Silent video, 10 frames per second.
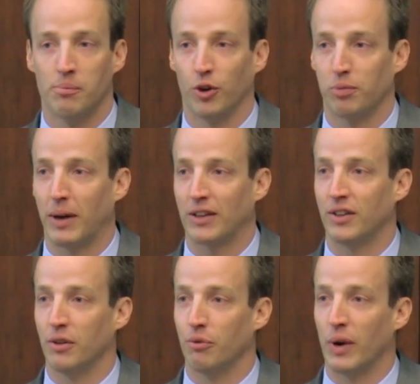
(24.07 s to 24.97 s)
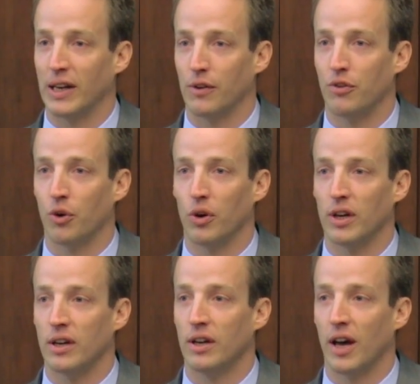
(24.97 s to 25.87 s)
prospective
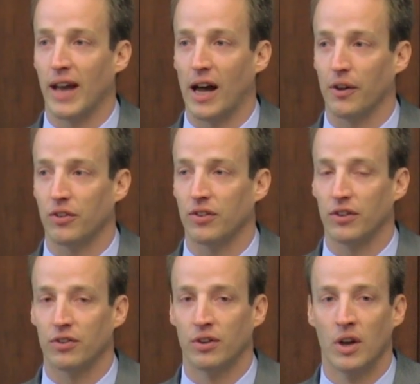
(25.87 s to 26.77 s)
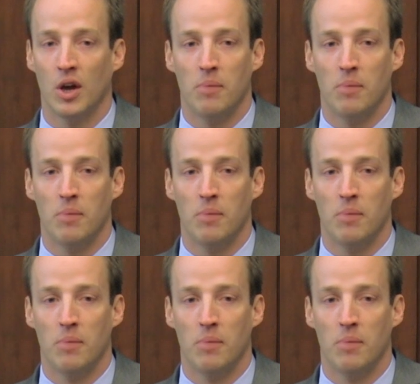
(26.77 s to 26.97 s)
regulatory analysis.